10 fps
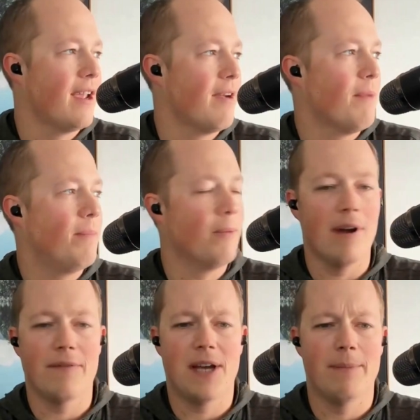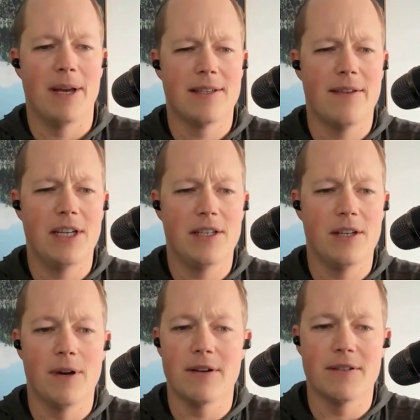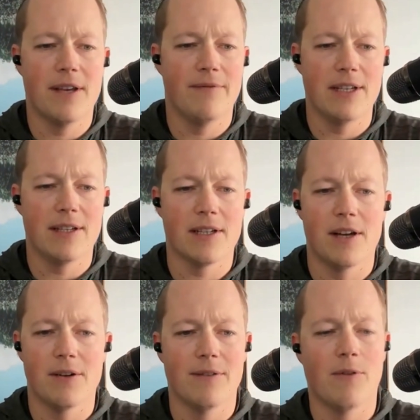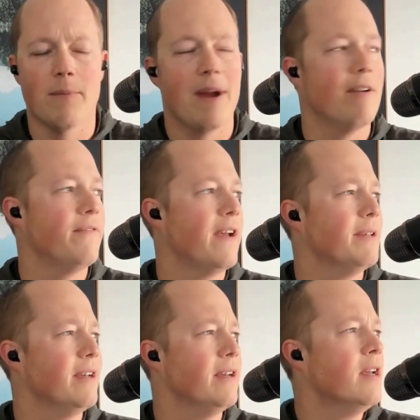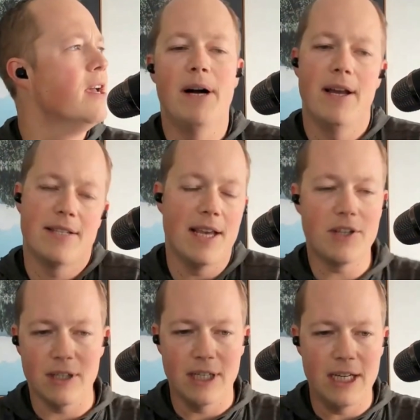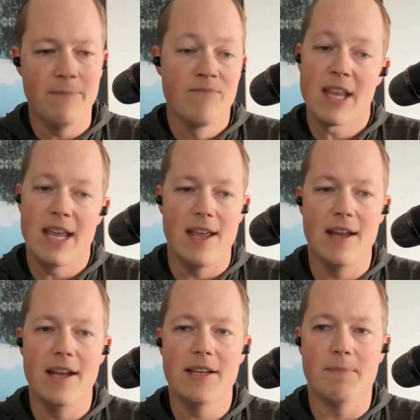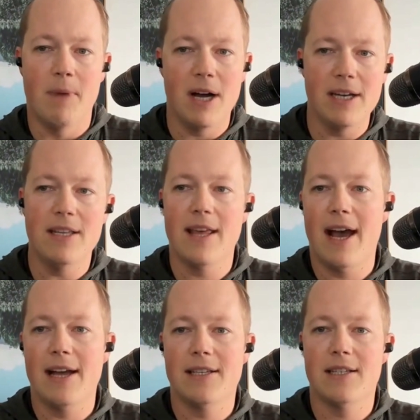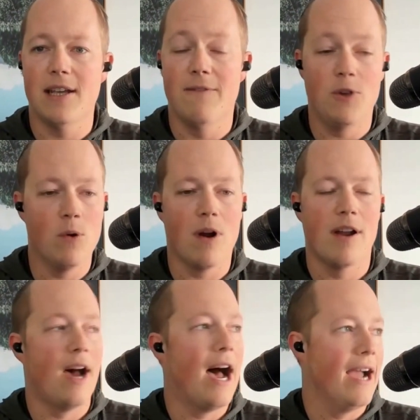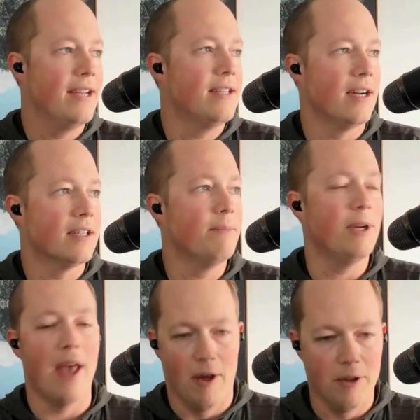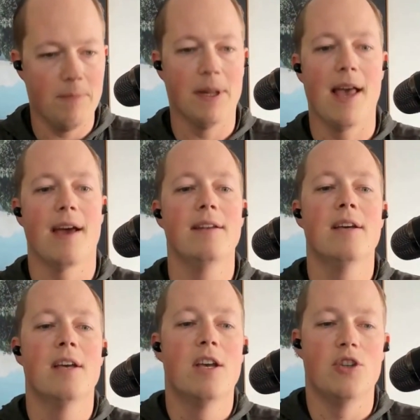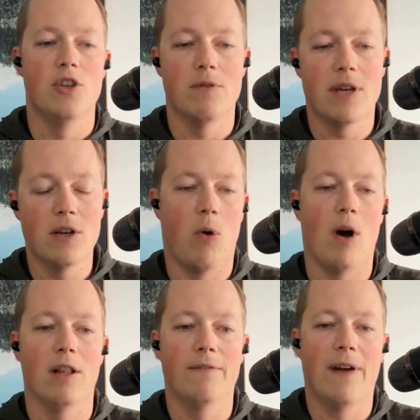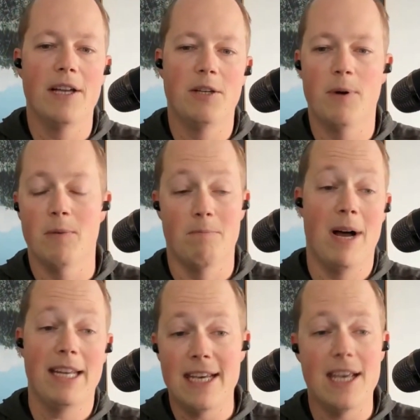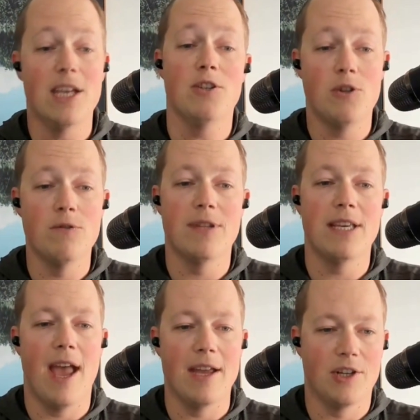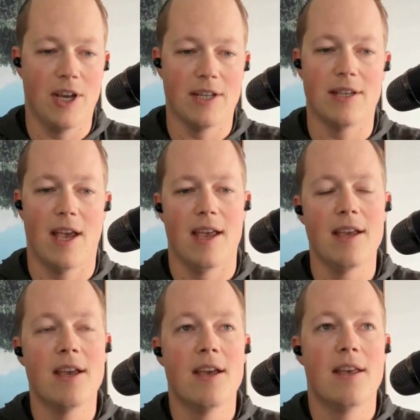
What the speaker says: I can't remember off the top of my head, 7,200, 7,600 for married family. But essentially, it is money that if you are on a high deductible health plan, you can qualify to put money into the HSA